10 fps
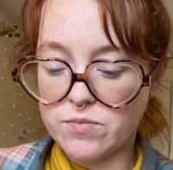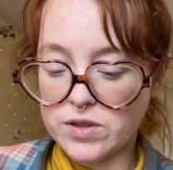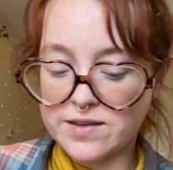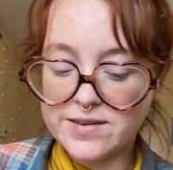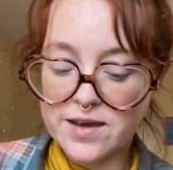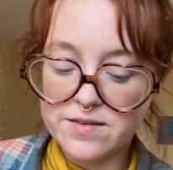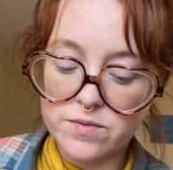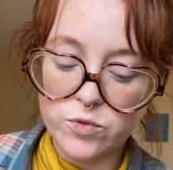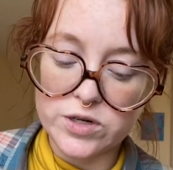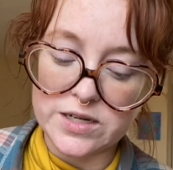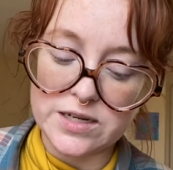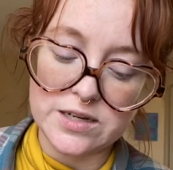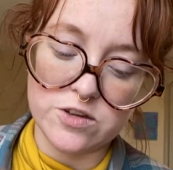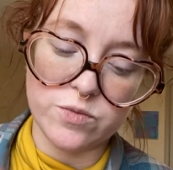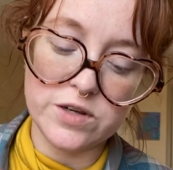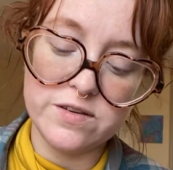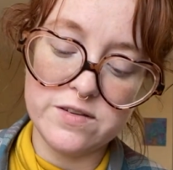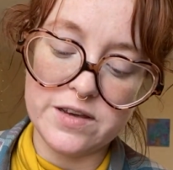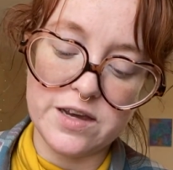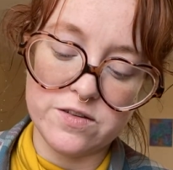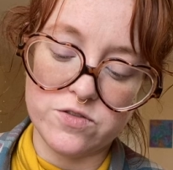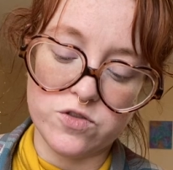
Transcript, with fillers: But let's get some more details. What is this Ace of